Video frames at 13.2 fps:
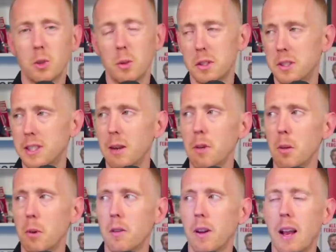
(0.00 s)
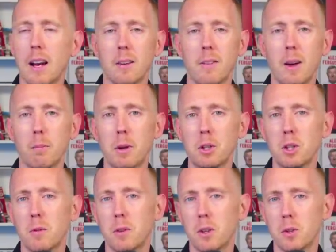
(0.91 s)
So it's semi a bit of a lack of
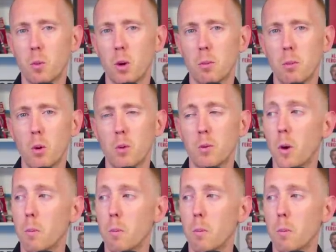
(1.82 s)
ambition if he doesn't want to move,